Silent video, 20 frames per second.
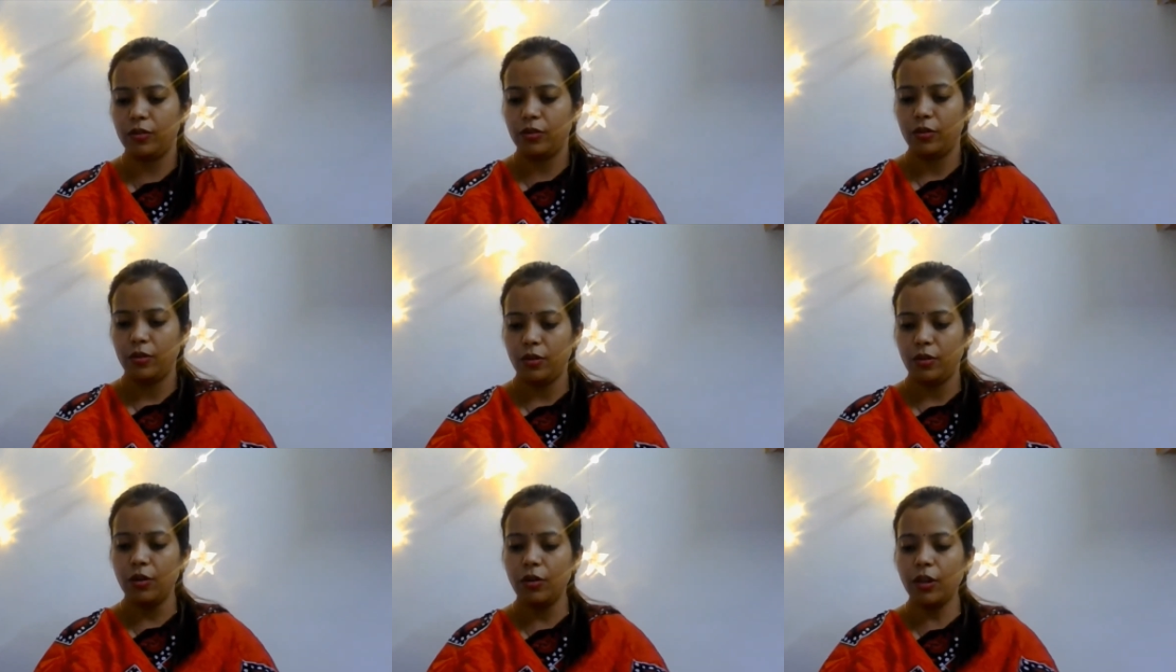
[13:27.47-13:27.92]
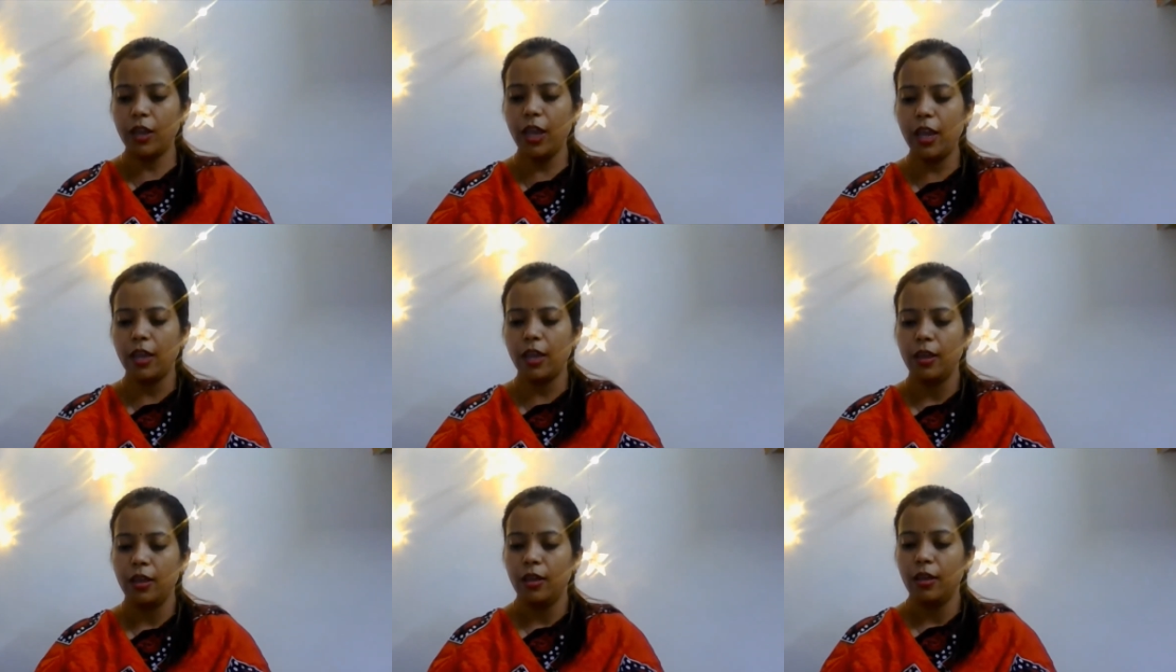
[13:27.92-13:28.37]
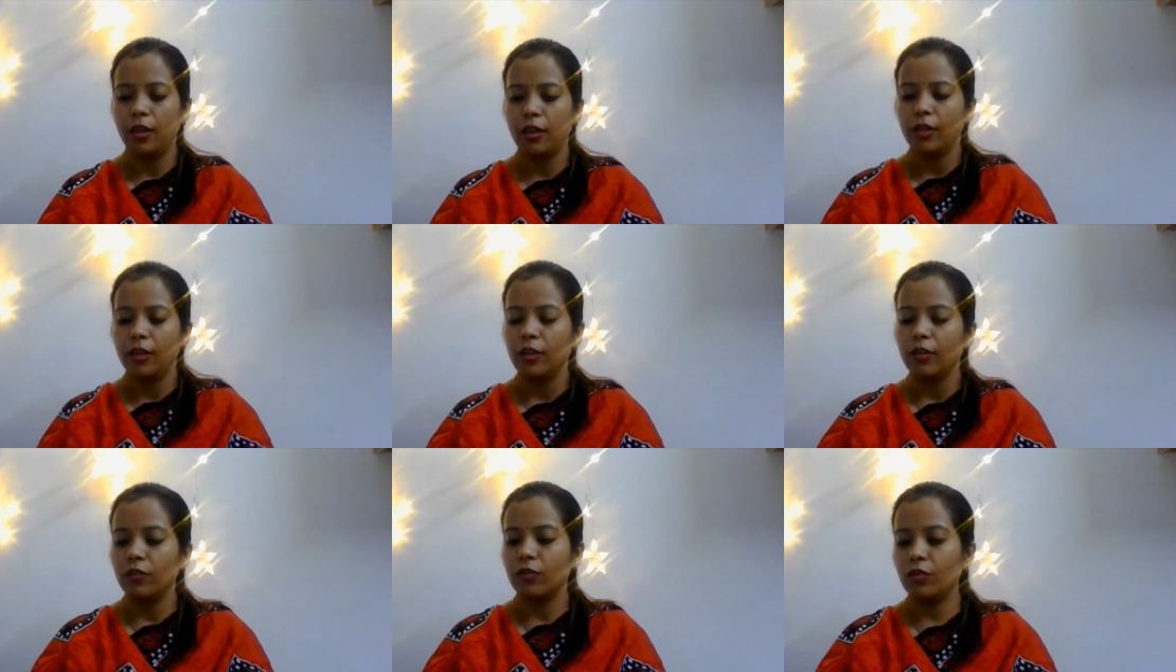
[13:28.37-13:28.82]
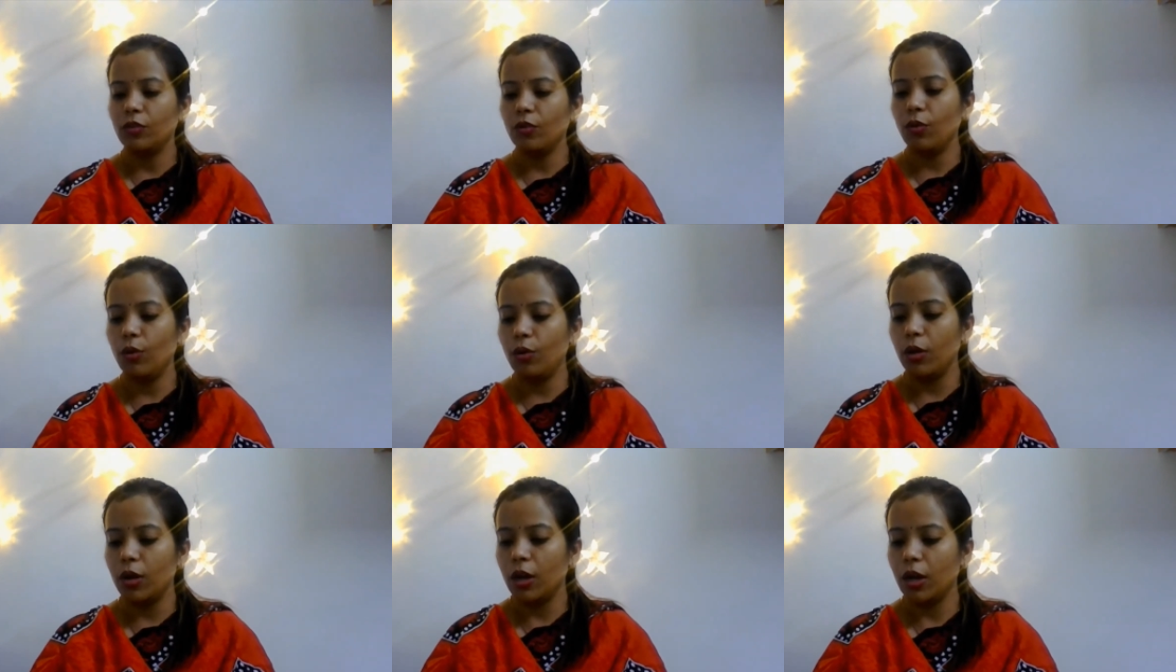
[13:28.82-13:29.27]
Okay, so
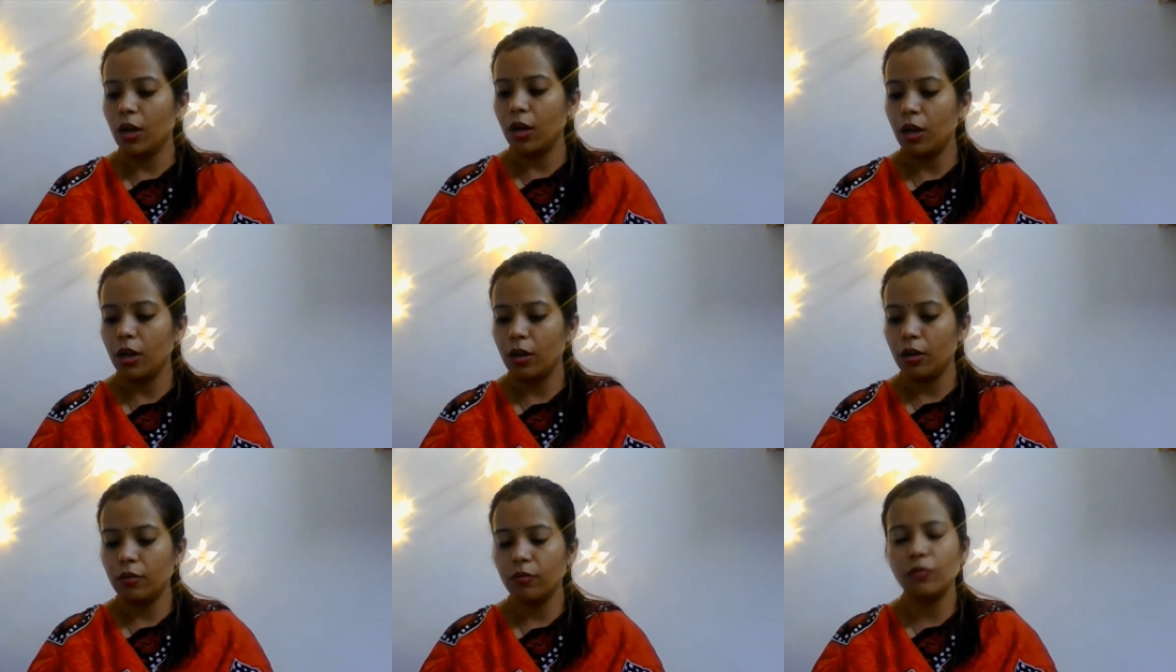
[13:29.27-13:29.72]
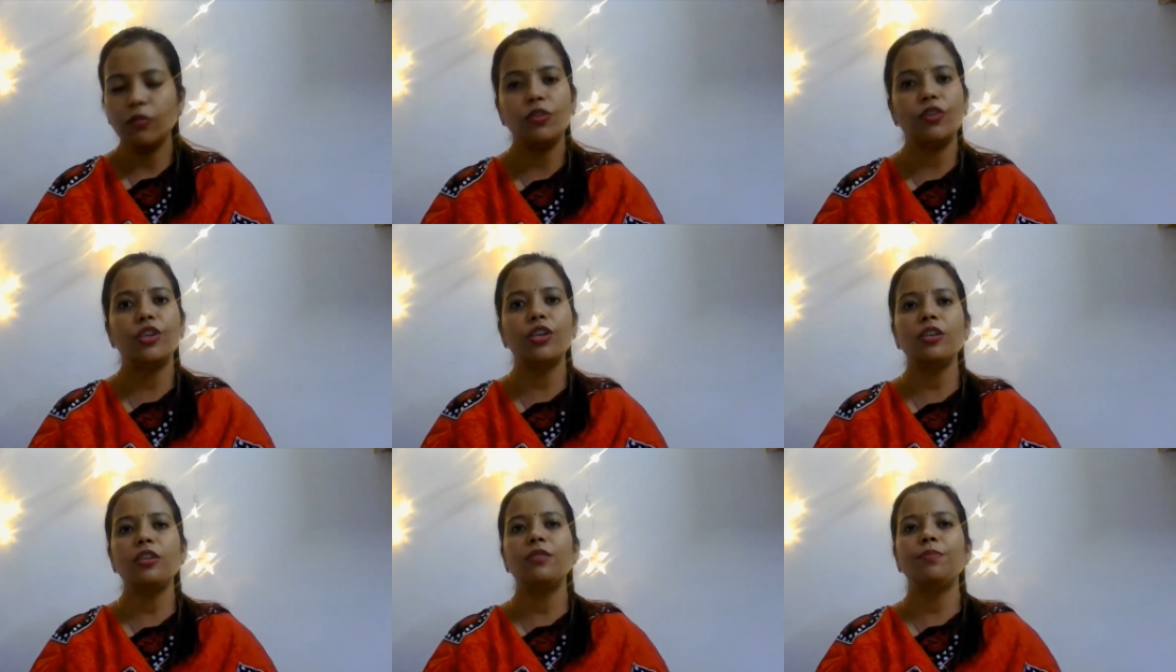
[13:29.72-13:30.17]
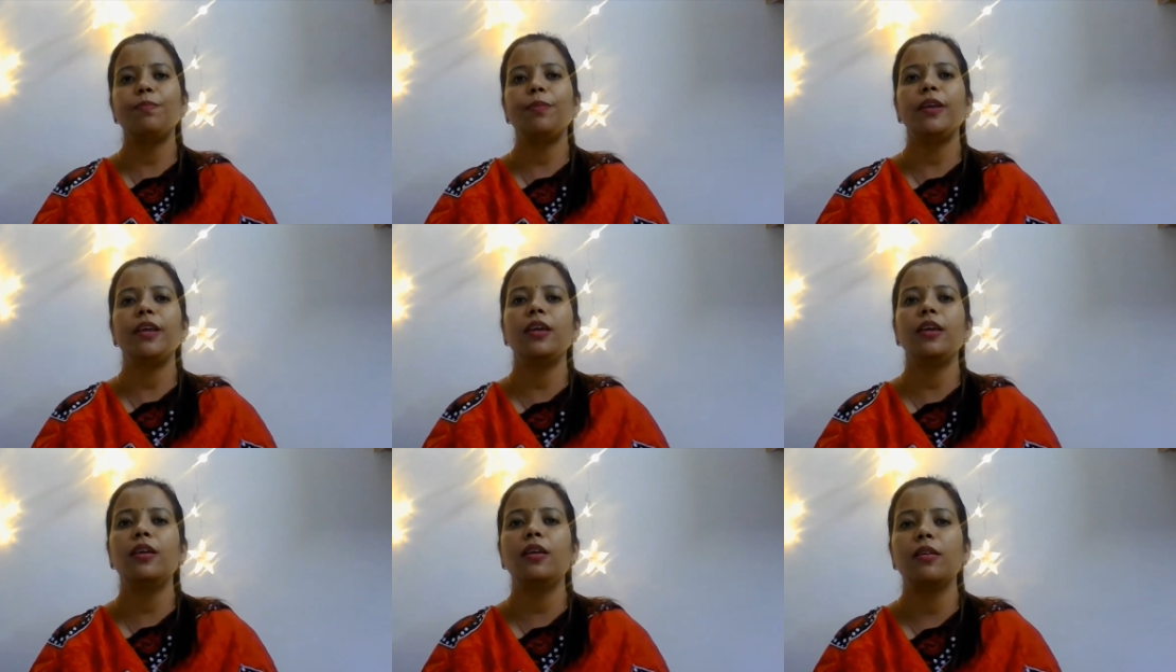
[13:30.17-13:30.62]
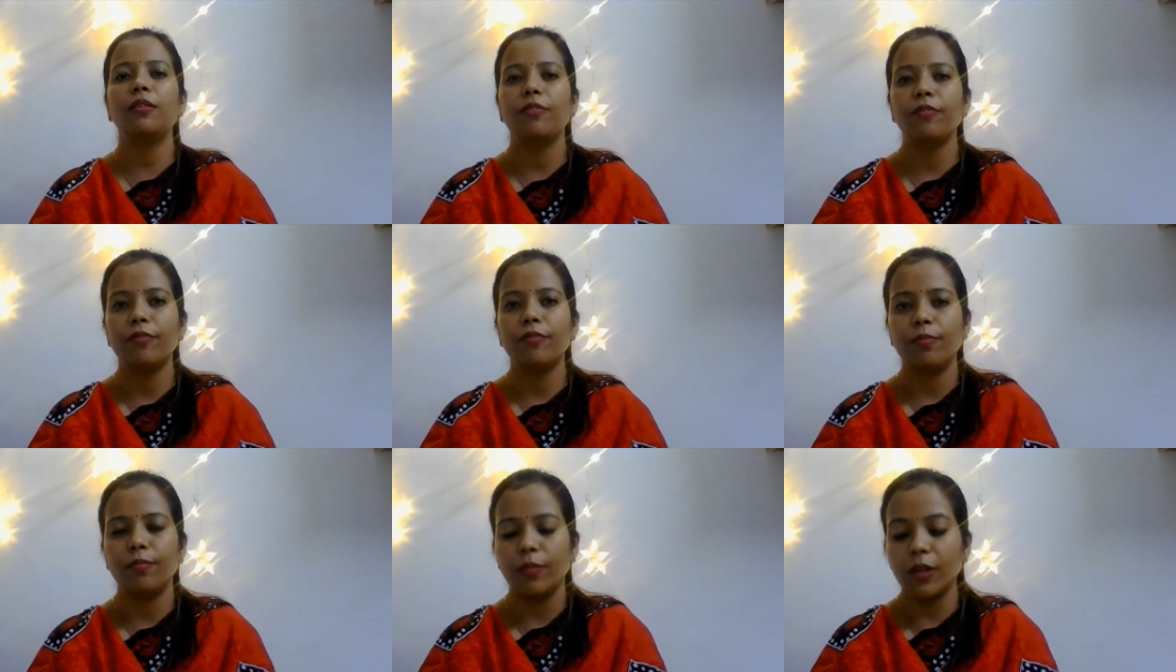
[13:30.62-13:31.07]
just pay
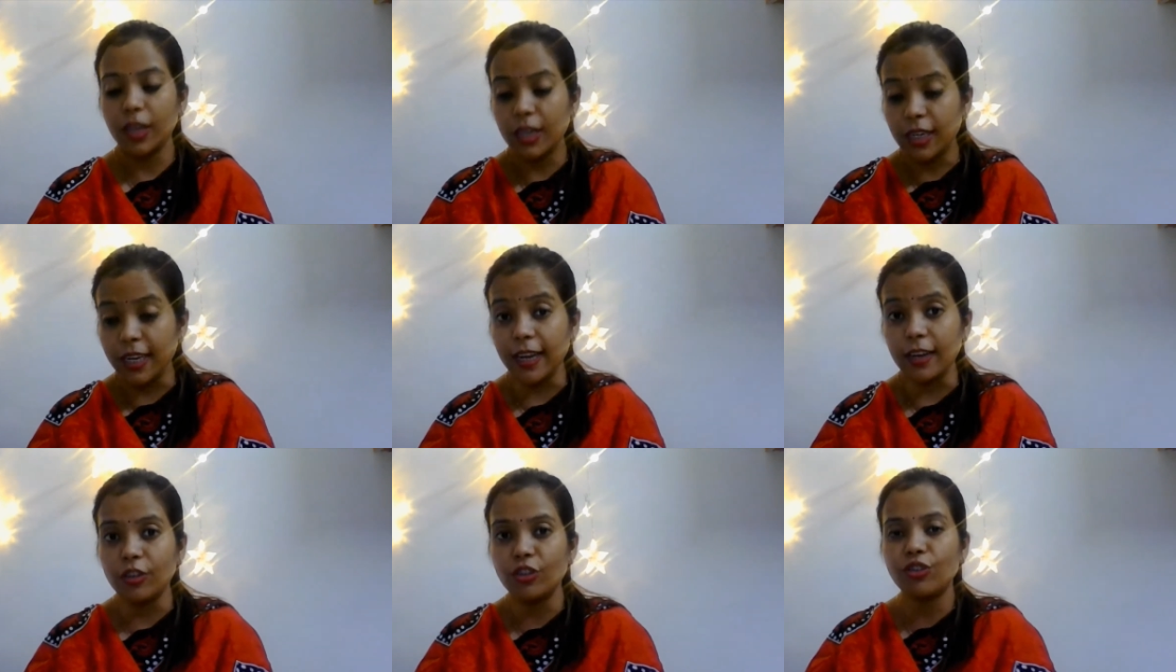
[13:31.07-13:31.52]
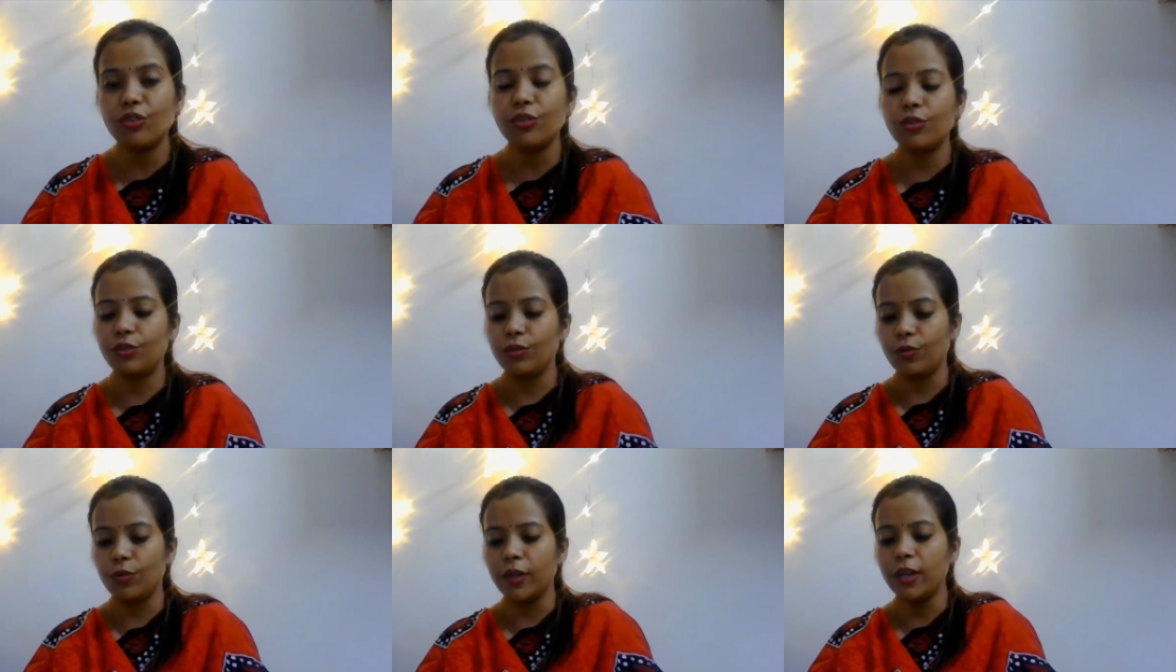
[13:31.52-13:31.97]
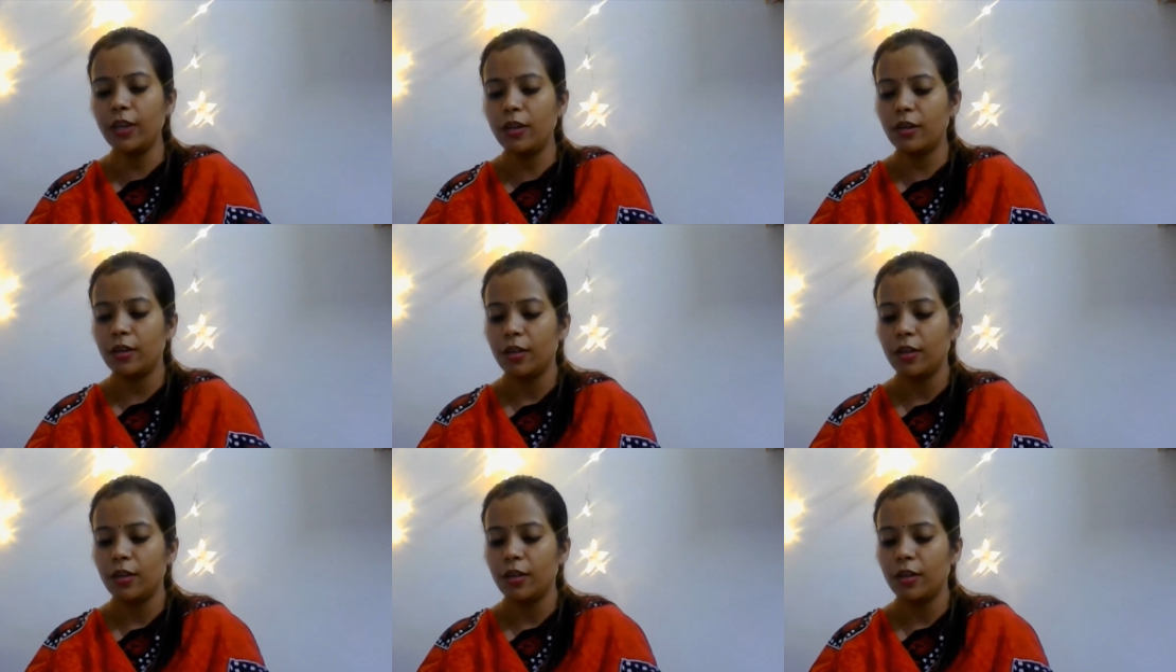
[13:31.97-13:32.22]
attention to it.